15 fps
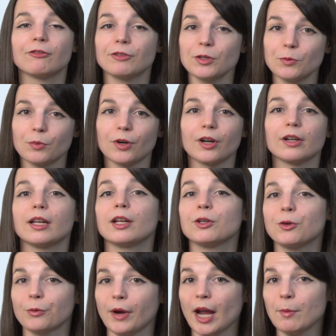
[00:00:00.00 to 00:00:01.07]
every word
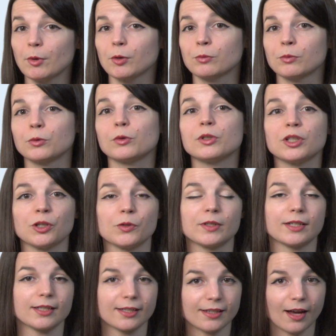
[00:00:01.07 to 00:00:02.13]
and grammar rule
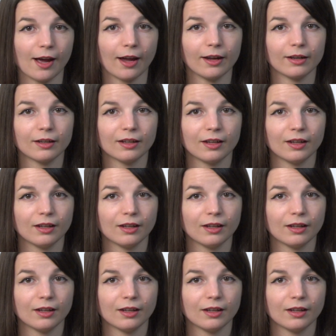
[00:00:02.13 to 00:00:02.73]
used inside.